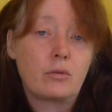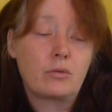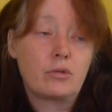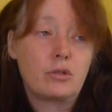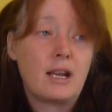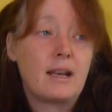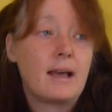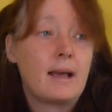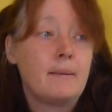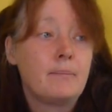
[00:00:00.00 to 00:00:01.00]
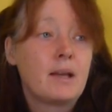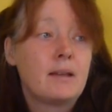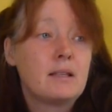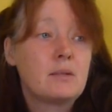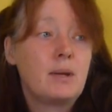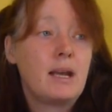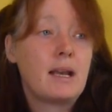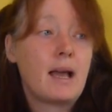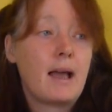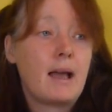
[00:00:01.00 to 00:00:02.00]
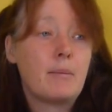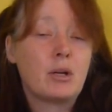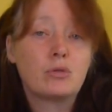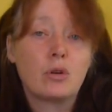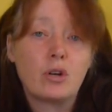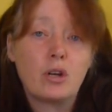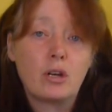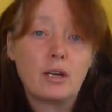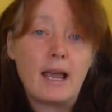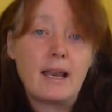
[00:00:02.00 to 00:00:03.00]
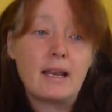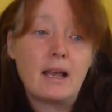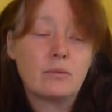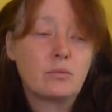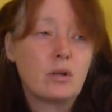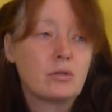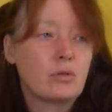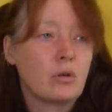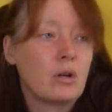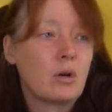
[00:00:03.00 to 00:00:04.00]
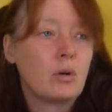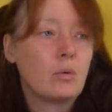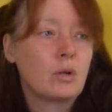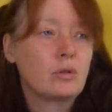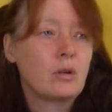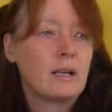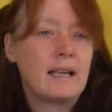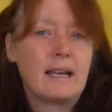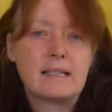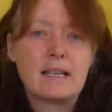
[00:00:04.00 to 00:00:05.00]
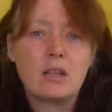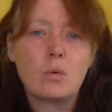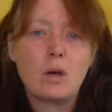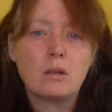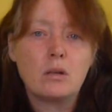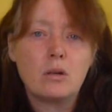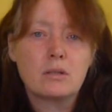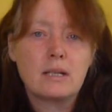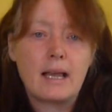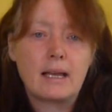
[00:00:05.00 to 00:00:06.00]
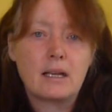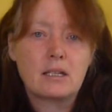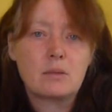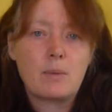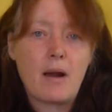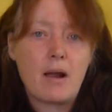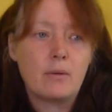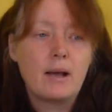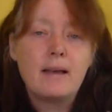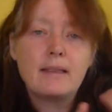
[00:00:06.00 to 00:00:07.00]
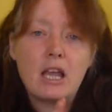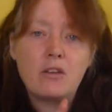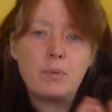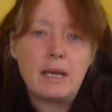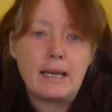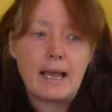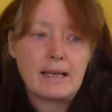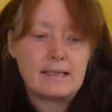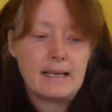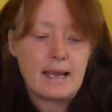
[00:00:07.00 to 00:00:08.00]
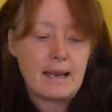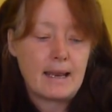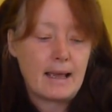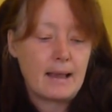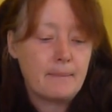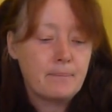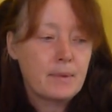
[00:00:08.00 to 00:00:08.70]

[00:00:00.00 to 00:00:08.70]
thrush in there. There's been a dunnock in, not a dunnock, a dunlin is it? The one that looks like a sparrow. They've been getting in there.